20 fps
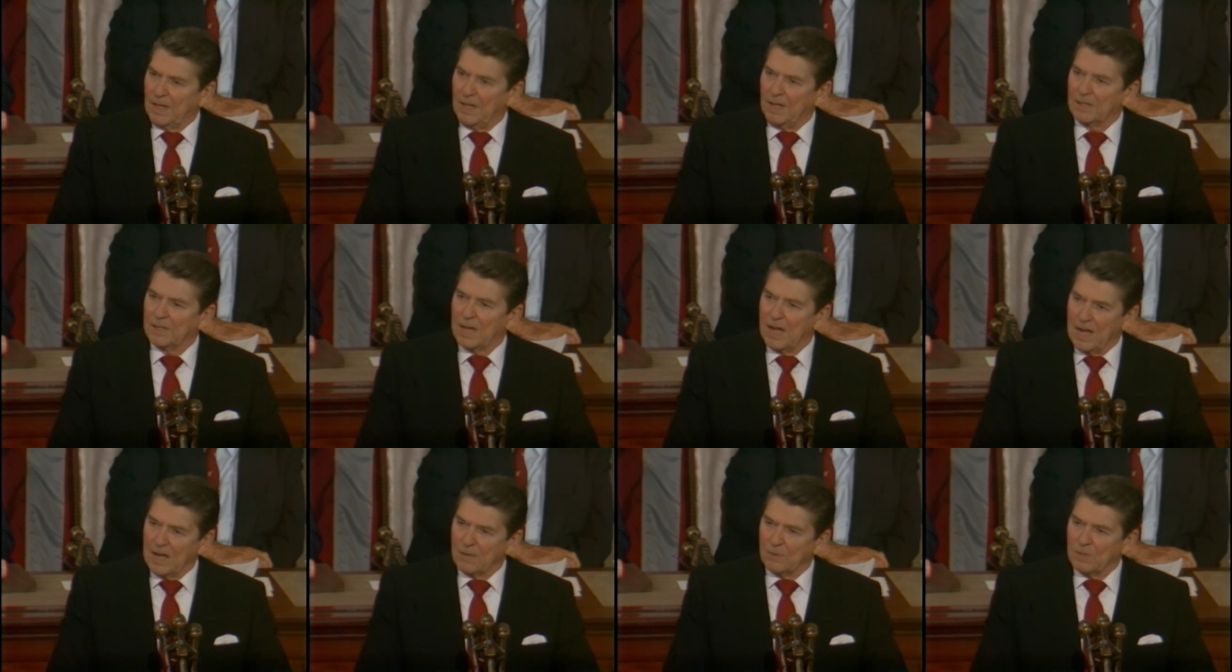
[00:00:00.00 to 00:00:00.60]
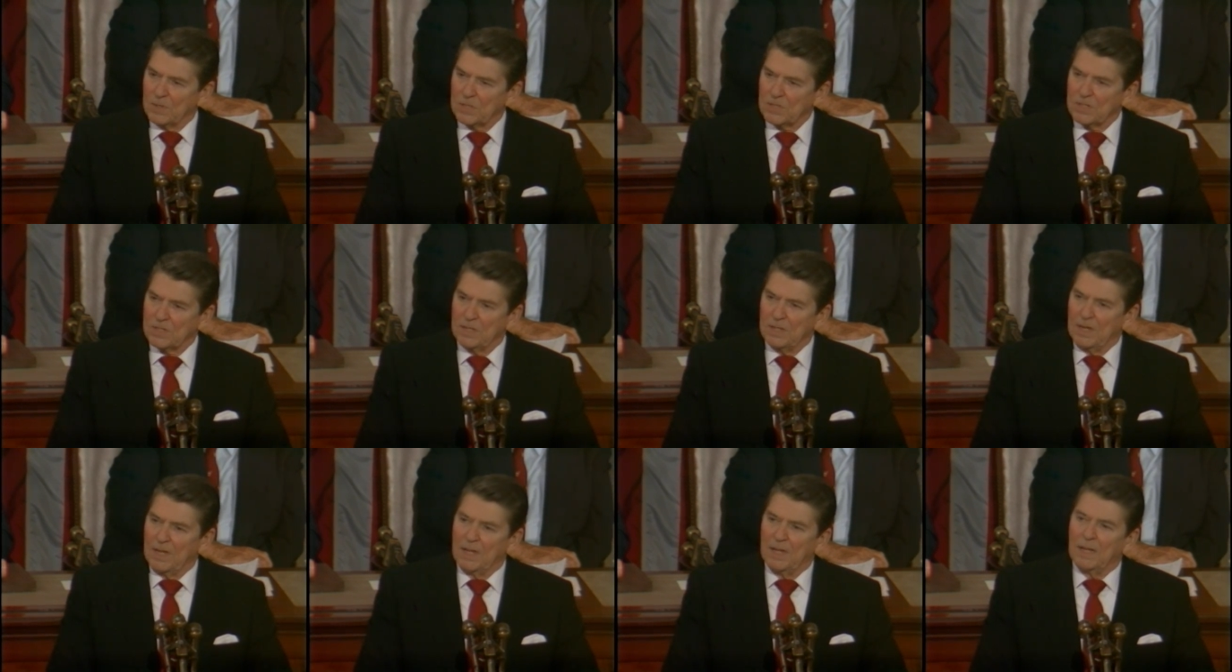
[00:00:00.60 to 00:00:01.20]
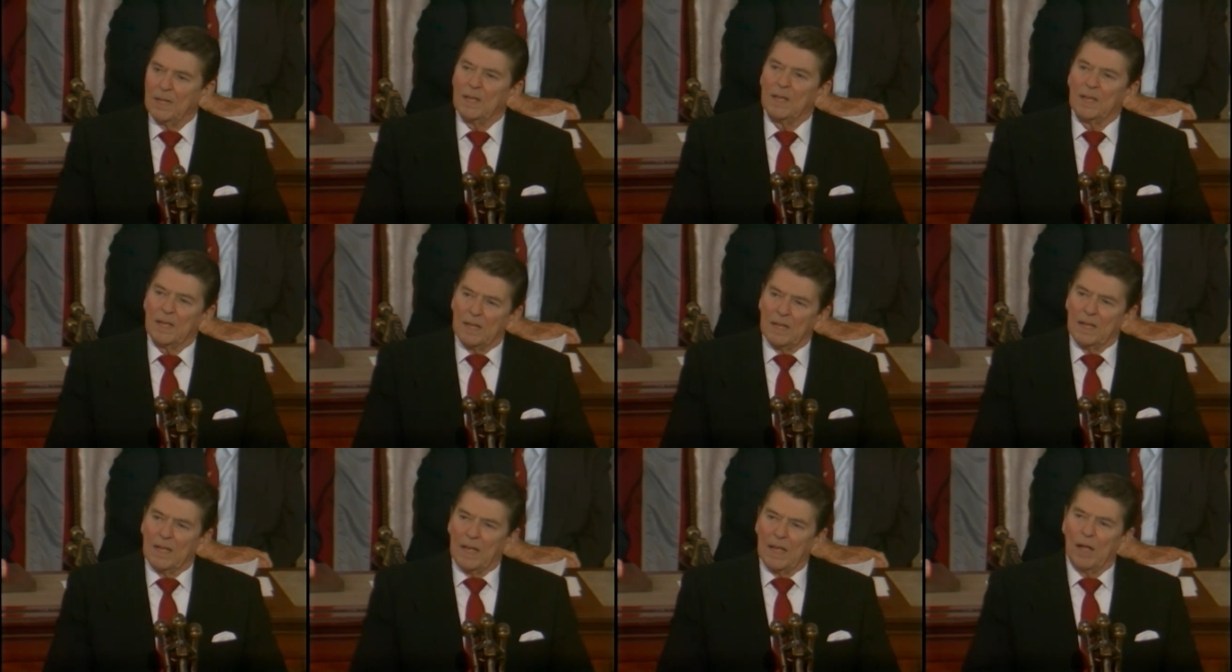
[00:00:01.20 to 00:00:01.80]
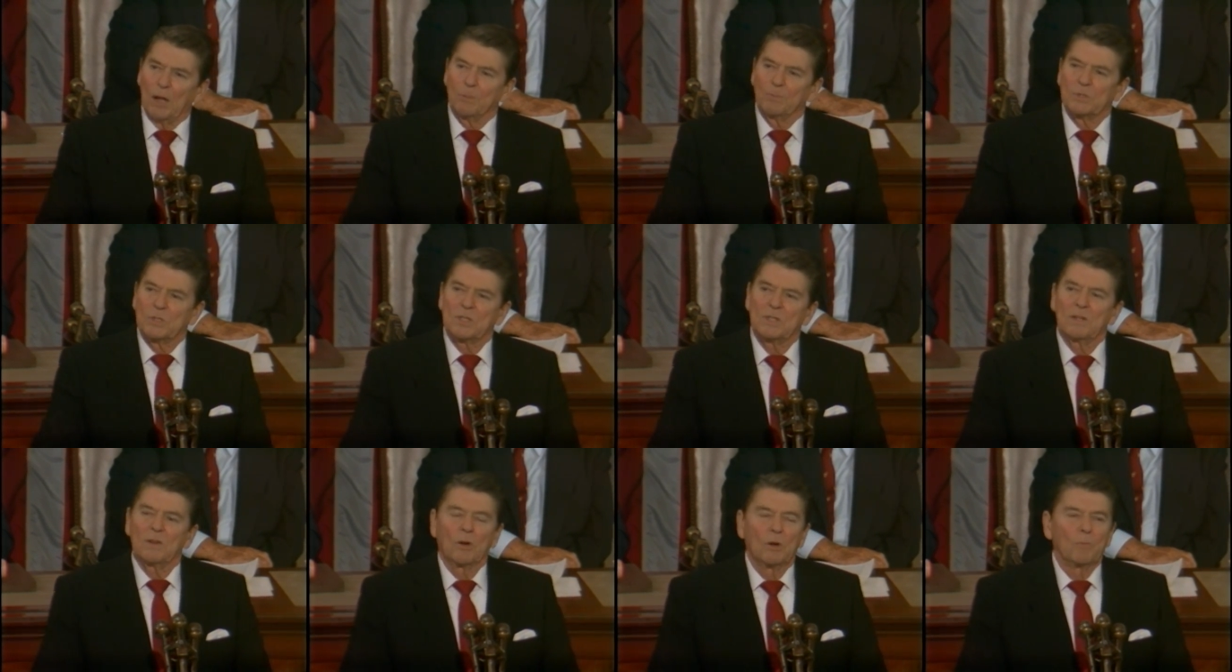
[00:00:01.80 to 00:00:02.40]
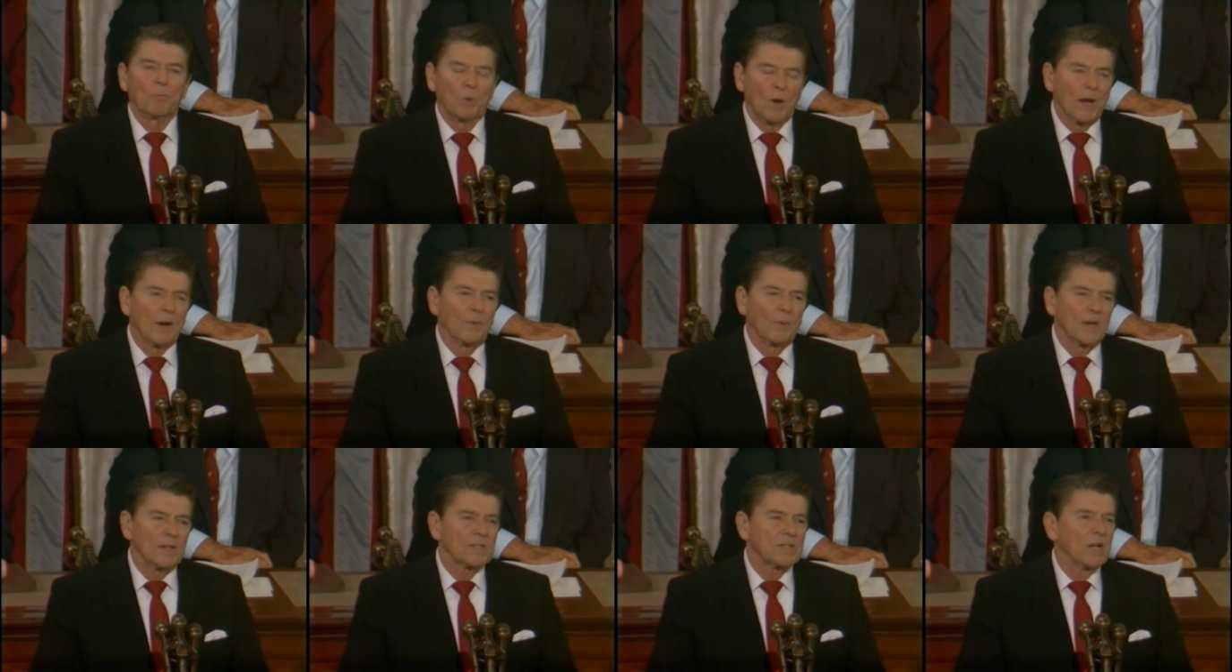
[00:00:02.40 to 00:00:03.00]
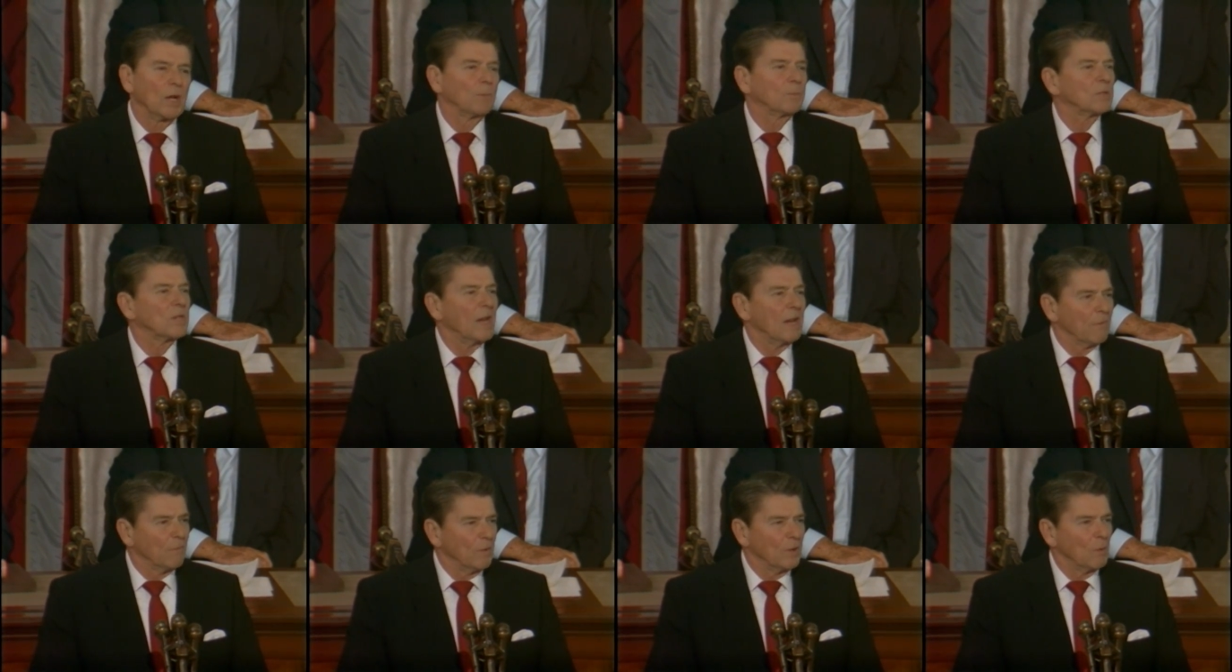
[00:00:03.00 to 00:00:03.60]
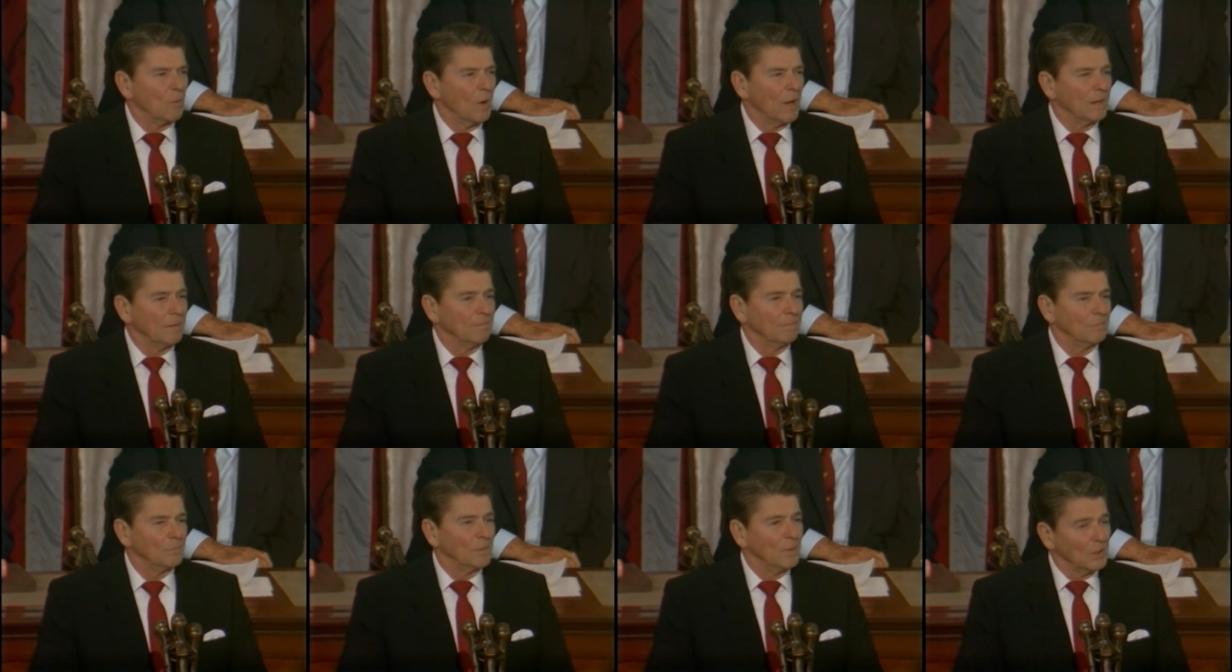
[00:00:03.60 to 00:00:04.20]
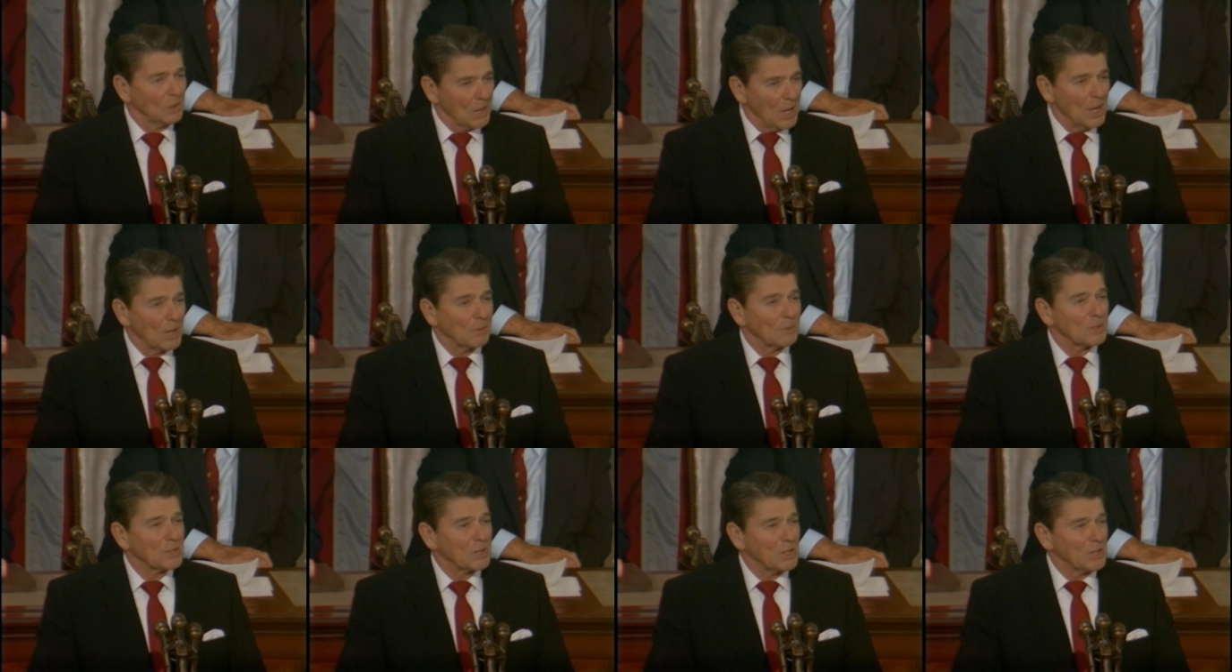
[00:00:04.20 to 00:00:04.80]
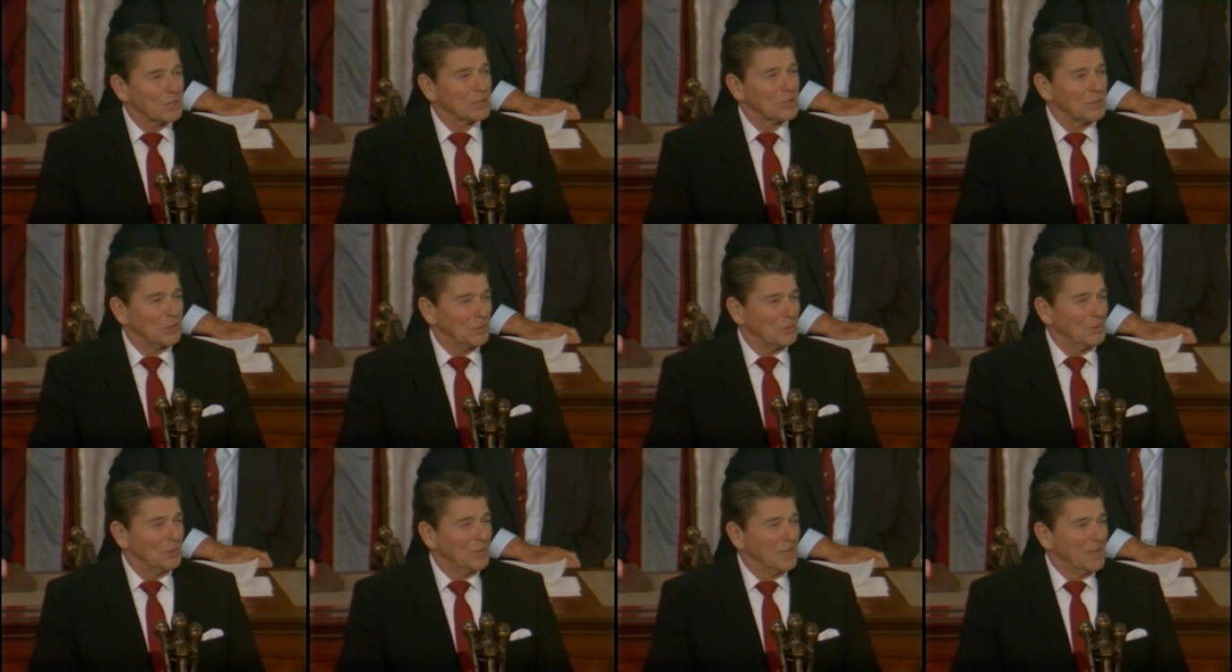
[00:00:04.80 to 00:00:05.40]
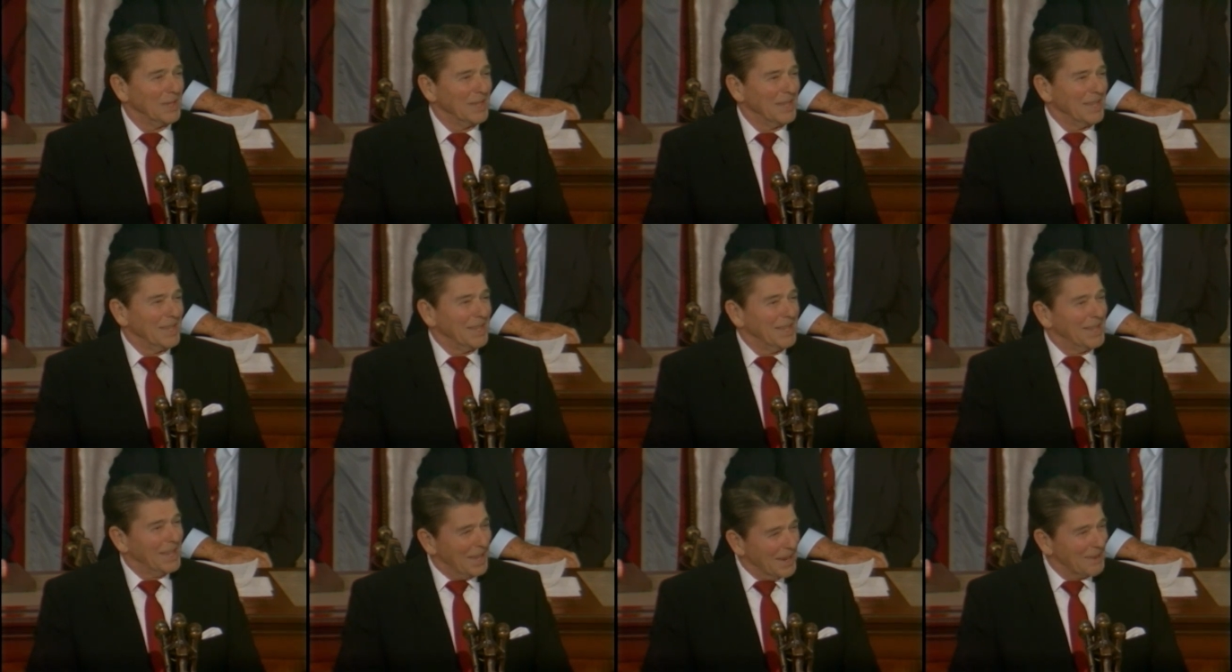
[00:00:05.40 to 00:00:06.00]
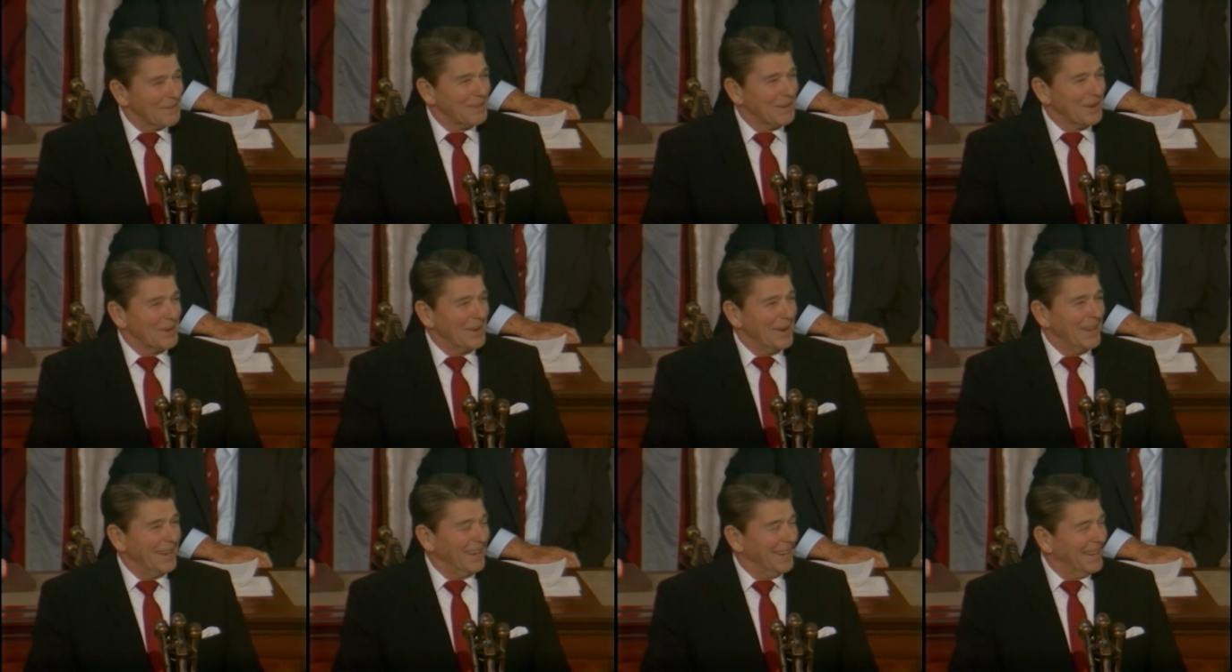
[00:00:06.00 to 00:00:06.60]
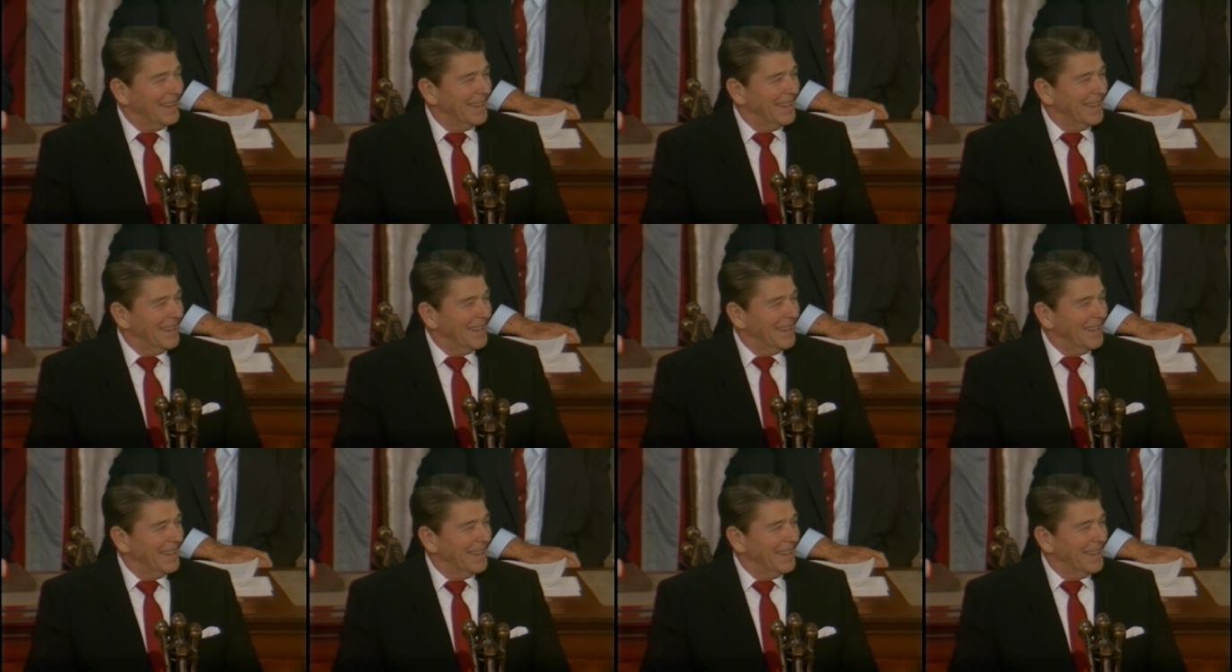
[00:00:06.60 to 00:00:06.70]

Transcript: And Congress helps, or progress helps everyone. Well, Congress does too. everyone.